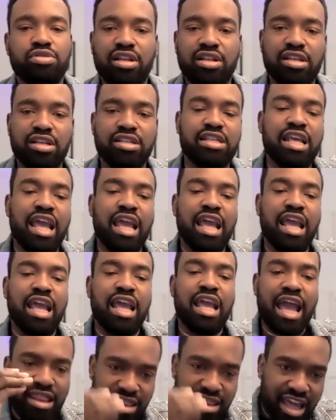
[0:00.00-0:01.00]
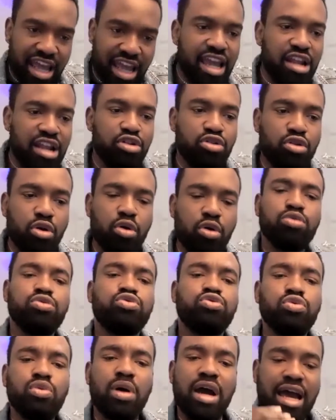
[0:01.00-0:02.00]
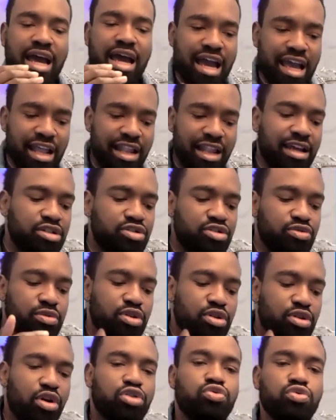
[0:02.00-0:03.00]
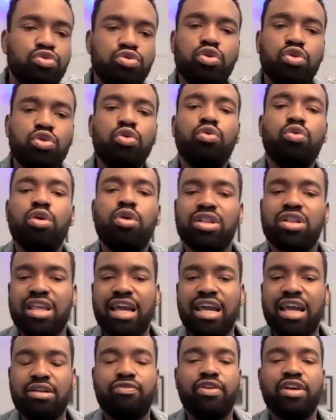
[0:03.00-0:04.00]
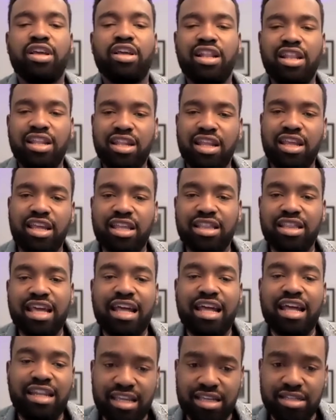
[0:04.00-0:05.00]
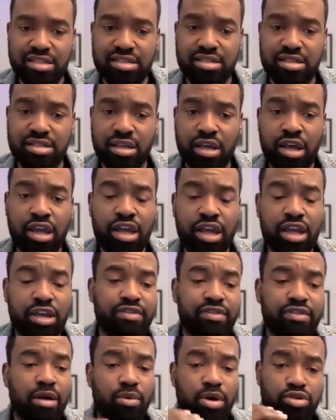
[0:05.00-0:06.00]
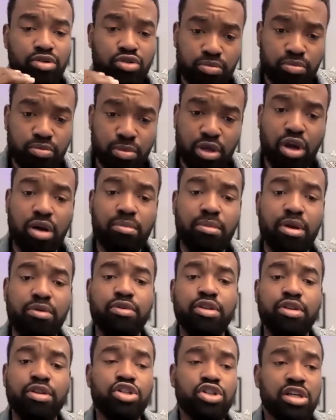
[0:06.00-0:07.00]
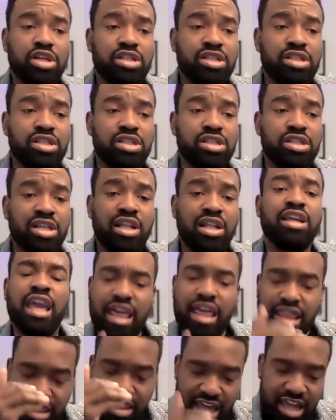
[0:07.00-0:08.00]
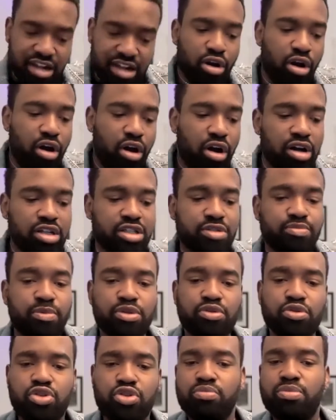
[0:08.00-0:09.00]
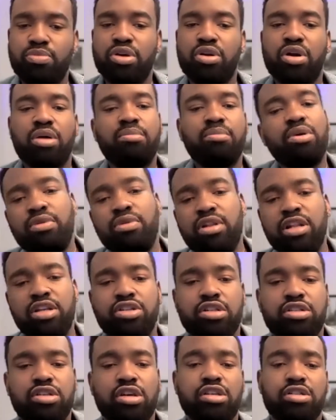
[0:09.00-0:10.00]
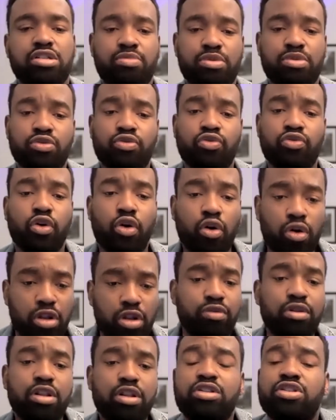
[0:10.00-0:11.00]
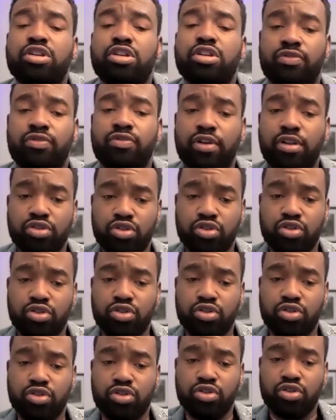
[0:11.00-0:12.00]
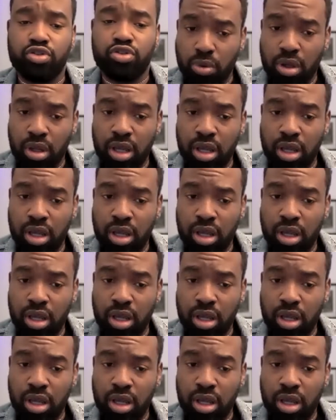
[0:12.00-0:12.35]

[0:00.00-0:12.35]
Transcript: clinics. And then those who are allies with us will know what kind of a clinic that is. If that wants to become a religious clinic, then the hospital should become a religious hospital for only religious fellows to go.